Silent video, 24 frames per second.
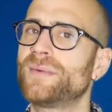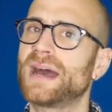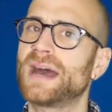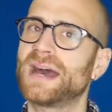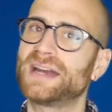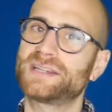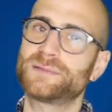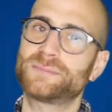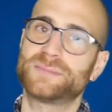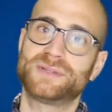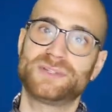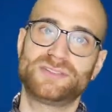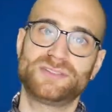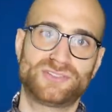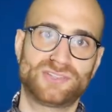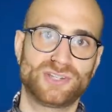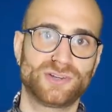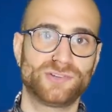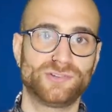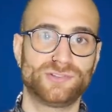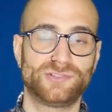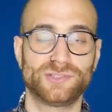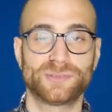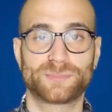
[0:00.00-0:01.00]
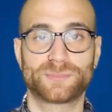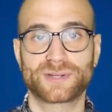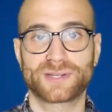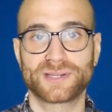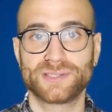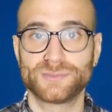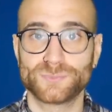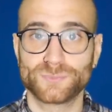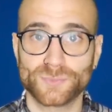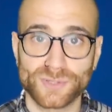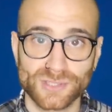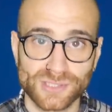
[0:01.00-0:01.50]
adamant Chelsea are
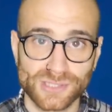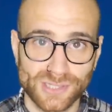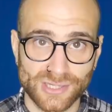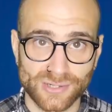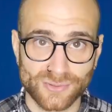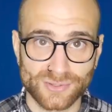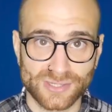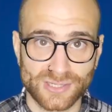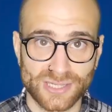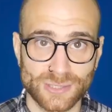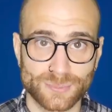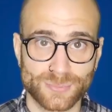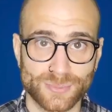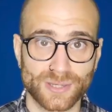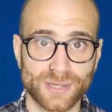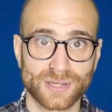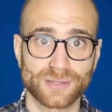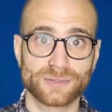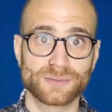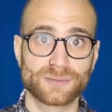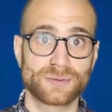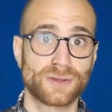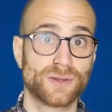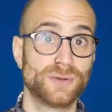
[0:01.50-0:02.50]
bringing one goalkeeper,